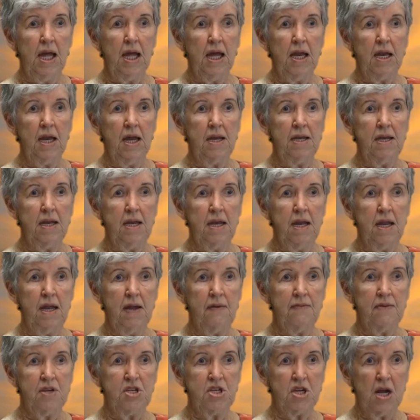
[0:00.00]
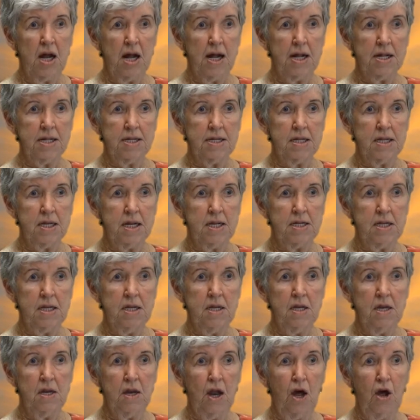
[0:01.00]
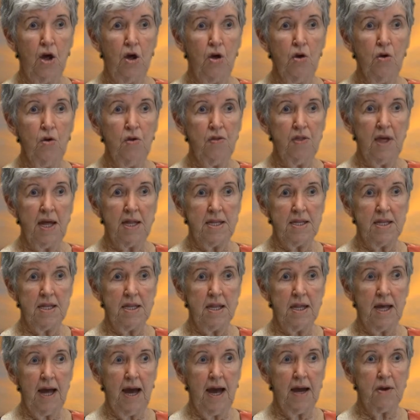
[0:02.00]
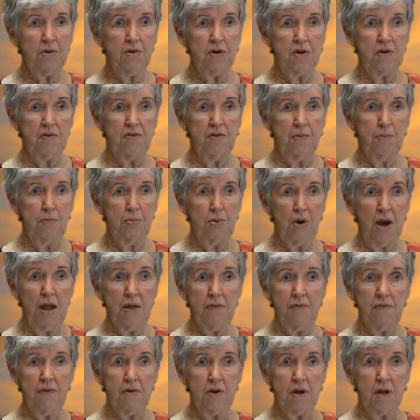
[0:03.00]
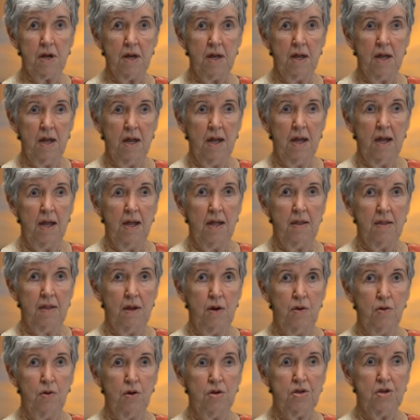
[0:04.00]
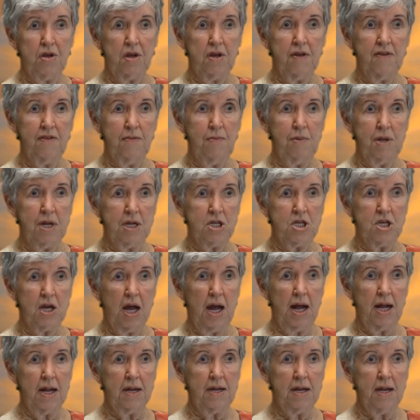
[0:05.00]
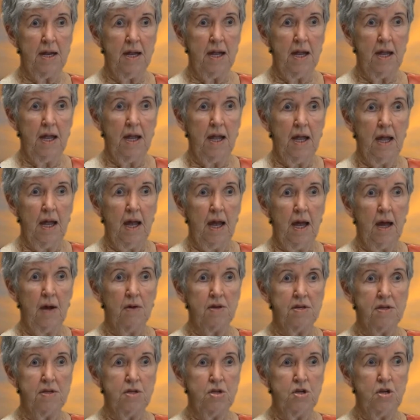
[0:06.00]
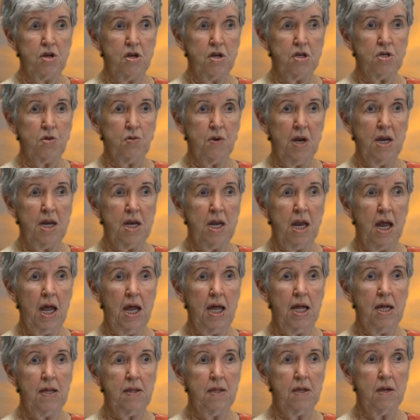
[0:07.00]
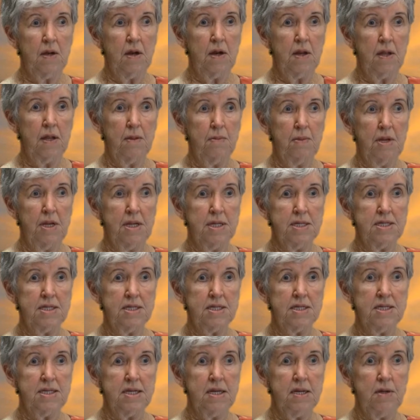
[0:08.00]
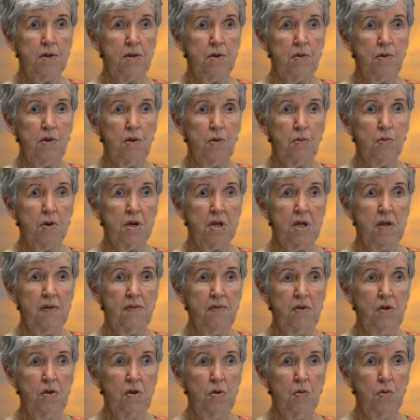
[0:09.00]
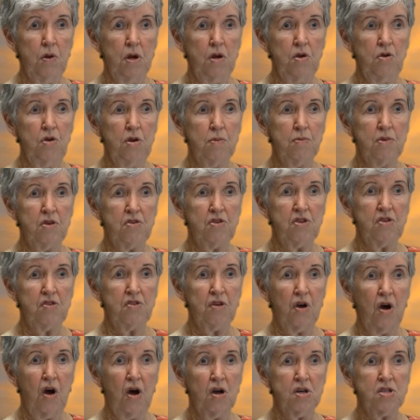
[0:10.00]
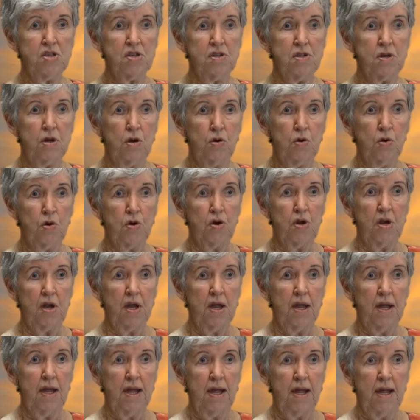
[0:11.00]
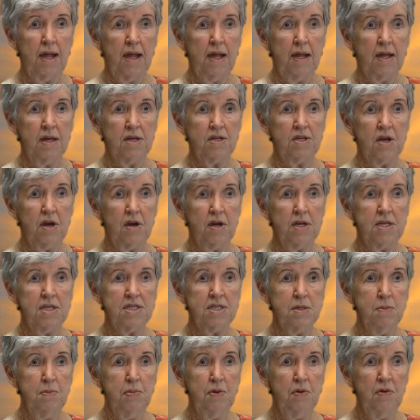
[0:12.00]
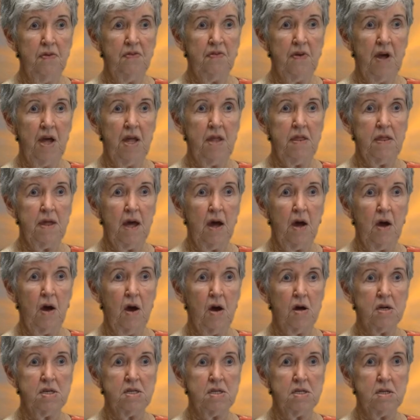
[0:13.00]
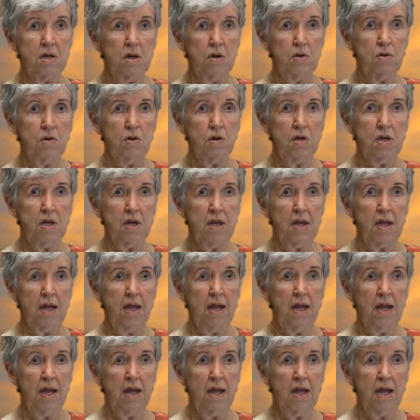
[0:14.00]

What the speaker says: and I didn't have a child. And I didn't know that I could pray for it, the Lord to give me a child. I was in church one day and the minister said, whatever you want, you must just ask the Lord. So in simple faith, I asked the Lord.